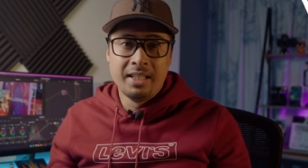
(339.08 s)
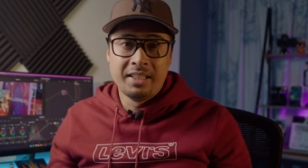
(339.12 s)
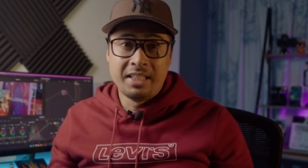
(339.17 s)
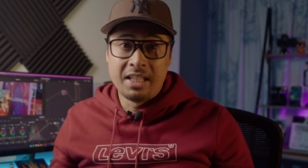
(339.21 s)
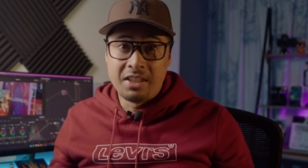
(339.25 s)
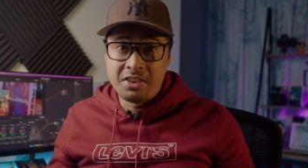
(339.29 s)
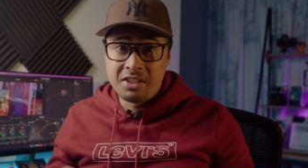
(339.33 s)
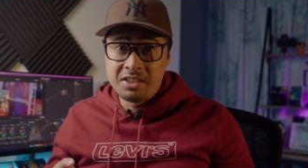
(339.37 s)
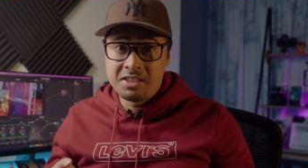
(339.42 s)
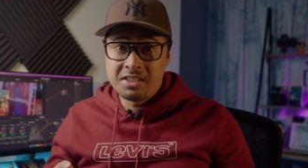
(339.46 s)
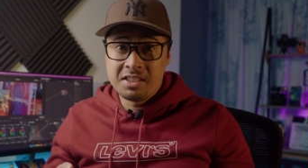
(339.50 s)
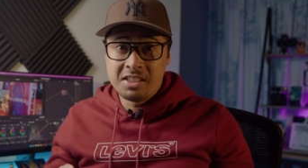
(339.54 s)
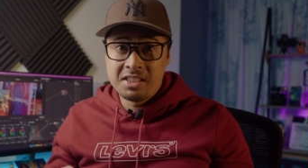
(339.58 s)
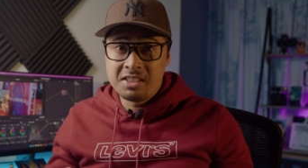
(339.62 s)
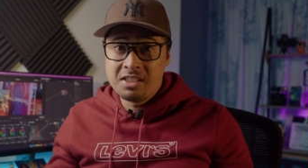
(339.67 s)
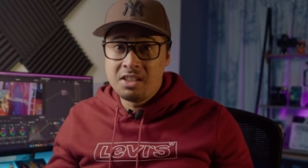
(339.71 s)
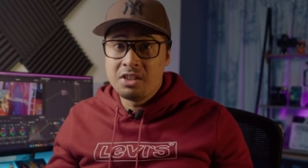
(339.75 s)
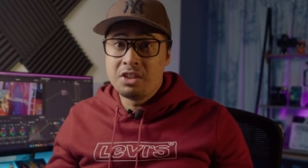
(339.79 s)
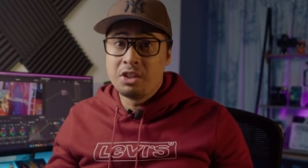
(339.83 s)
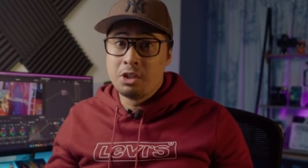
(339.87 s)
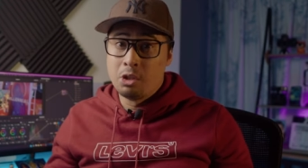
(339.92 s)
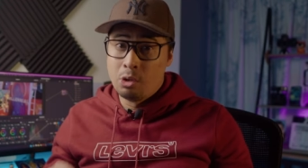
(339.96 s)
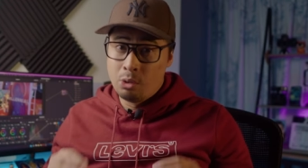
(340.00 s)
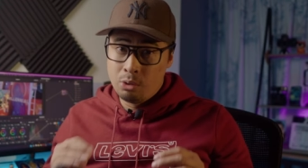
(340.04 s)
Now, this
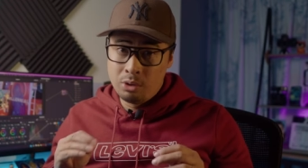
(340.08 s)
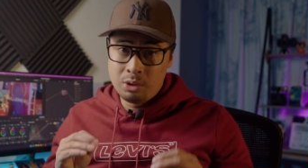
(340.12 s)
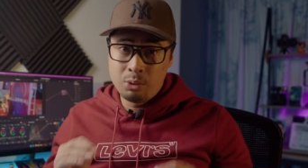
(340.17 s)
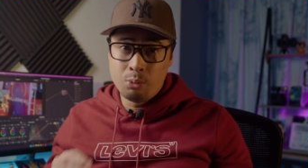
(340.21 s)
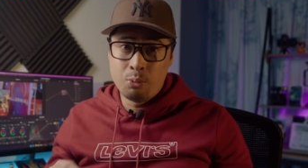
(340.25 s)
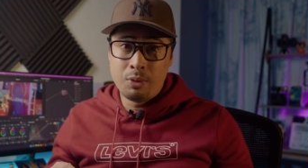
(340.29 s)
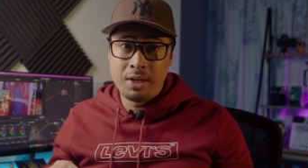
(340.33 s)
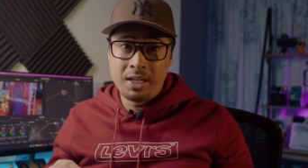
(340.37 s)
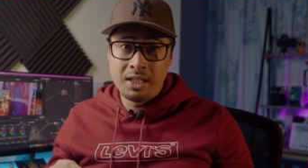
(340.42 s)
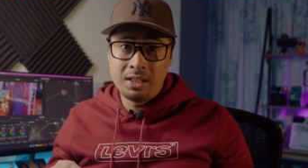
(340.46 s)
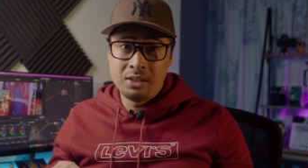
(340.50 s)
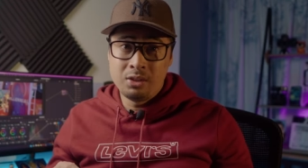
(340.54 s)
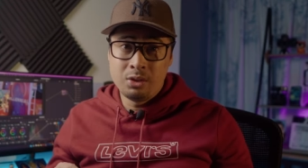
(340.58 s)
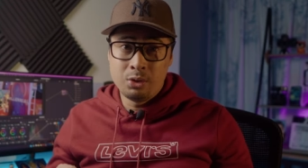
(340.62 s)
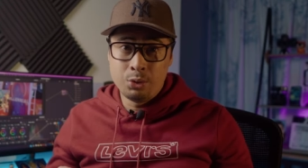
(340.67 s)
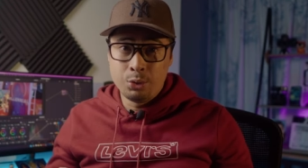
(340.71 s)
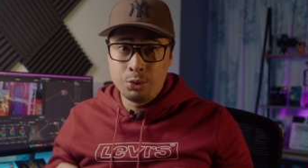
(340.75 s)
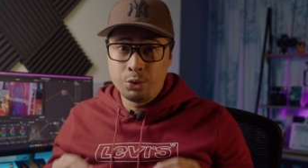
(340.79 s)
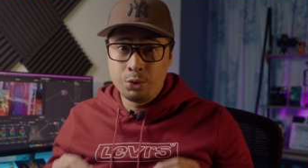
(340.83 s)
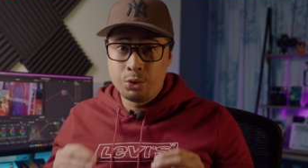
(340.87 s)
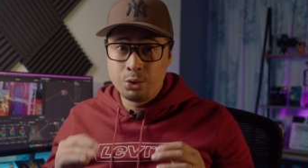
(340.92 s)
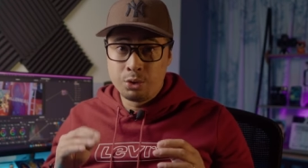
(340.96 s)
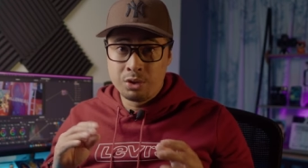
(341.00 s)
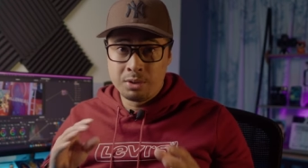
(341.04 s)
isn't the only way to
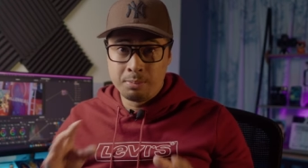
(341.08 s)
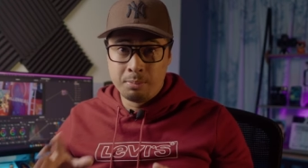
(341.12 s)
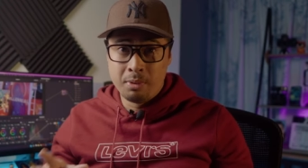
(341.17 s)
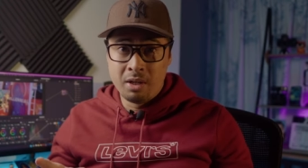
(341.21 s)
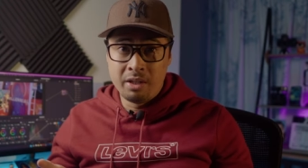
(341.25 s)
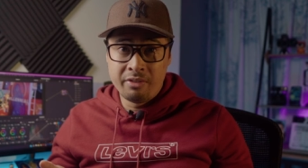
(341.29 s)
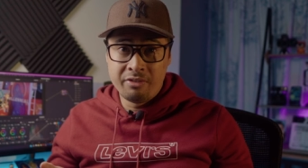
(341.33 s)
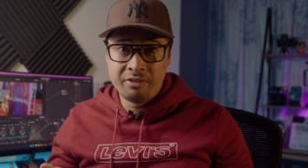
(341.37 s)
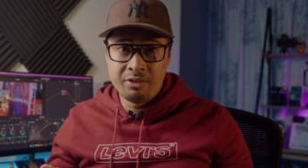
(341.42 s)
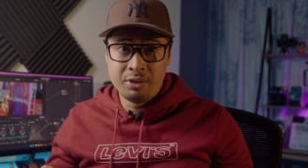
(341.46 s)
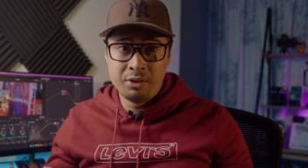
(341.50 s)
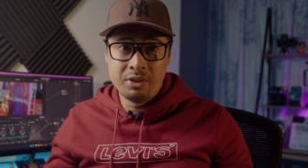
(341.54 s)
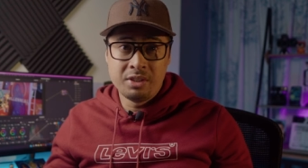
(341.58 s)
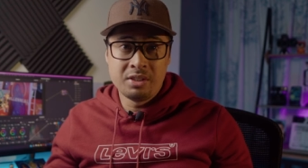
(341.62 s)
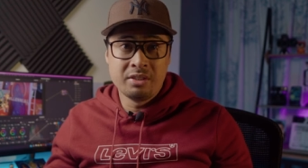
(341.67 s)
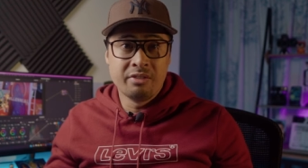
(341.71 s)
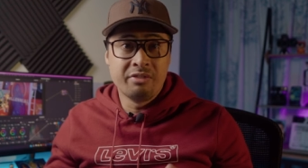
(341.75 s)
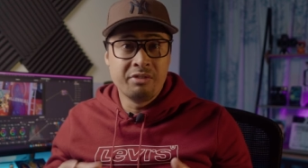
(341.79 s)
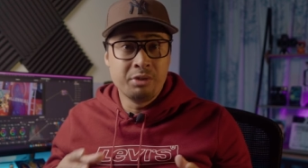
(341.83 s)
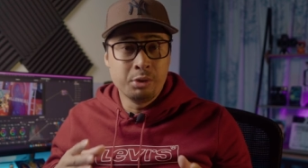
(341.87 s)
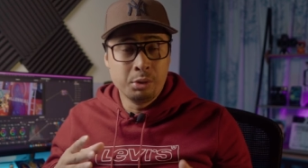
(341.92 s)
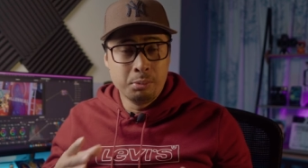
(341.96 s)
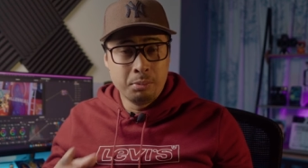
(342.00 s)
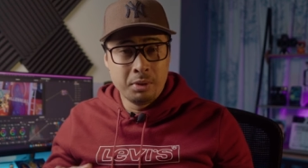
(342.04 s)
use your smartphone as a
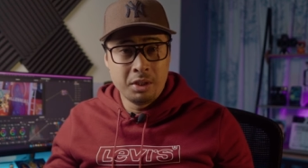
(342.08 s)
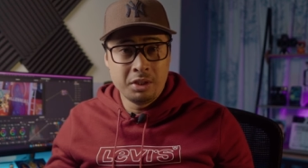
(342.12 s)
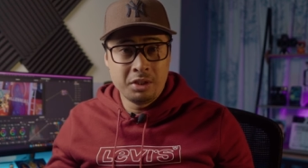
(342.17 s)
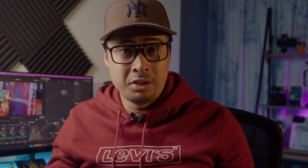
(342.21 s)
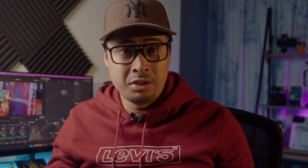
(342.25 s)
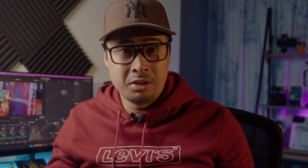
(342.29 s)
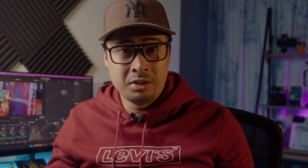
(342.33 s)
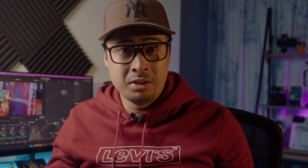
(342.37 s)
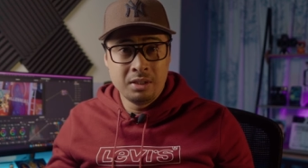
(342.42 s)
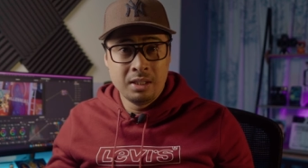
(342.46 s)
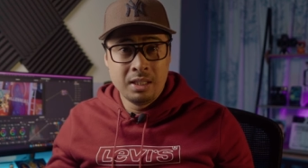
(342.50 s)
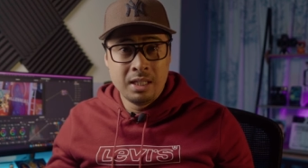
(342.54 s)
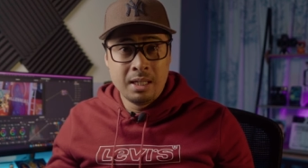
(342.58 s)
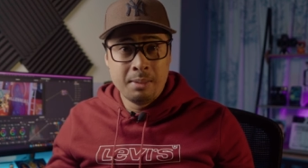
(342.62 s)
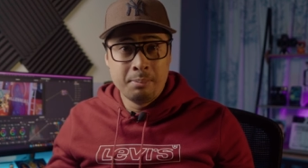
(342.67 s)
field monitor,